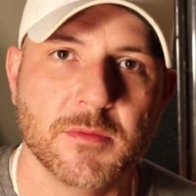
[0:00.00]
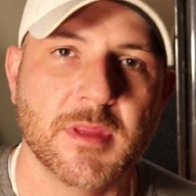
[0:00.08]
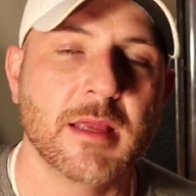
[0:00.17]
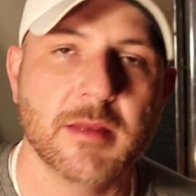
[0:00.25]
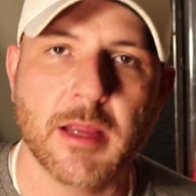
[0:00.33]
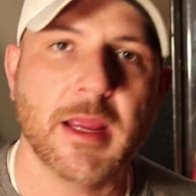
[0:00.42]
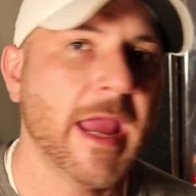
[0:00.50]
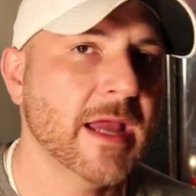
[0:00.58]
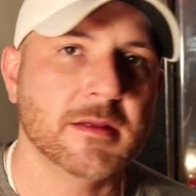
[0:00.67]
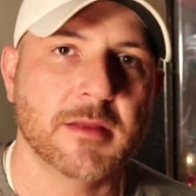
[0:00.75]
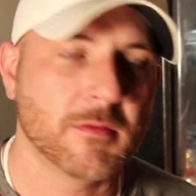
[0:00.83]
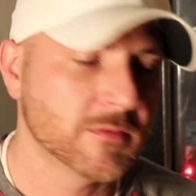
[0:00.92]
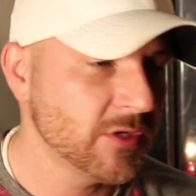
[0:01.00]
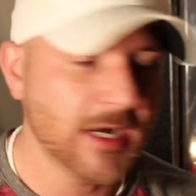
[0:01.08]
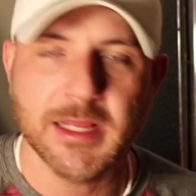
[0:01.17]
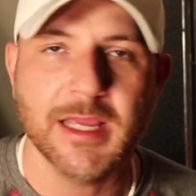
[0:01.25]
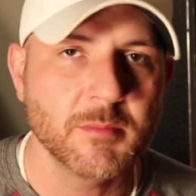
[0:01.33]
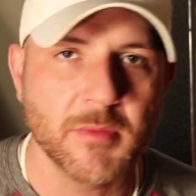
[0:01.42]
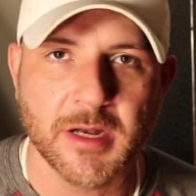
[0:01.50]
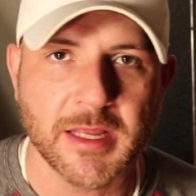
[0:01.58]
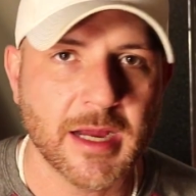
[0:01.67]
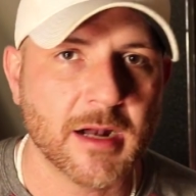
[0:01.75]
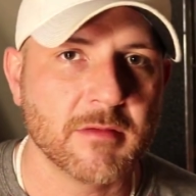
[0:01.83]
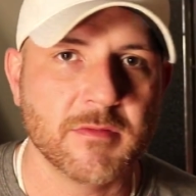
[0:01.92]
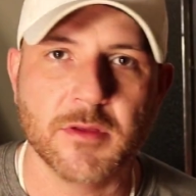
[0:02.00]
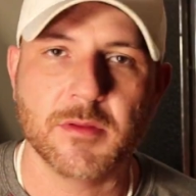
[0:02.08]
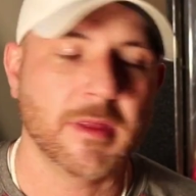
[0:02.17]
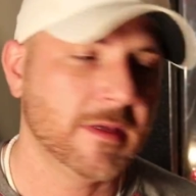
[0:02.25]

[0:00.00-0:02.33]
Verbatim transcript: They they they were trying to get money out of you.